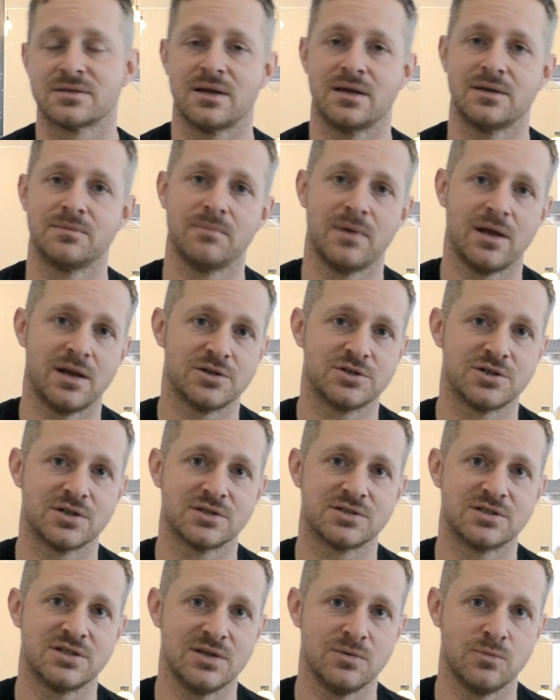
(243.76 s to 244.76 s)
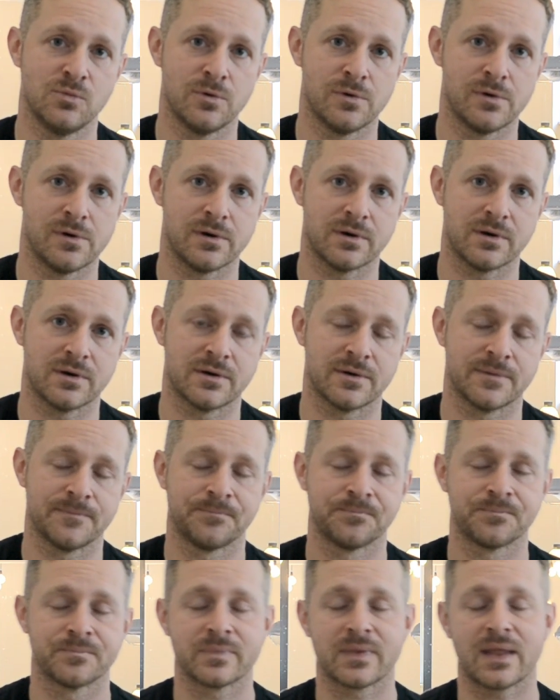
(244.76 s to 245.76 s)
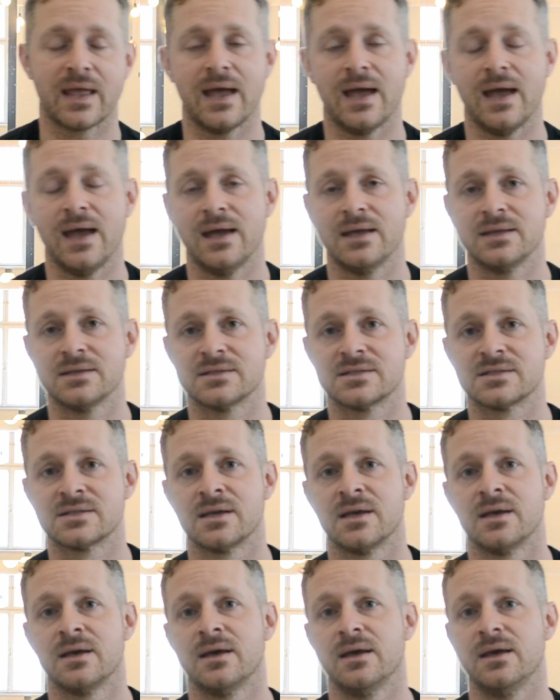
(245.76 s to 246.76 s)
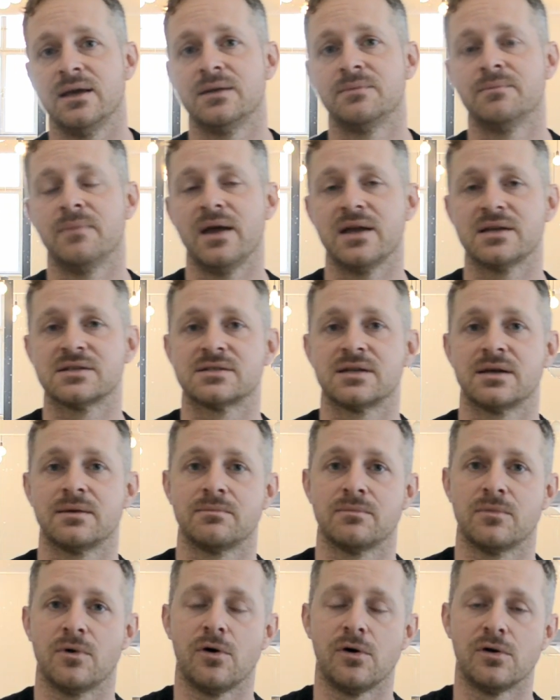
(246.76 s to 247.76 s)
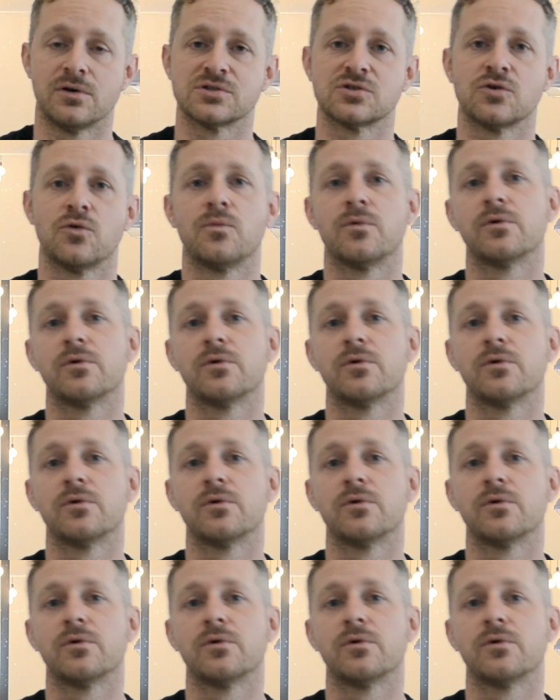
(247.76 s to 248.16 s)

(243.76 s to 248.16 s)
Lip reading: at managing teamwork, and it makes them also more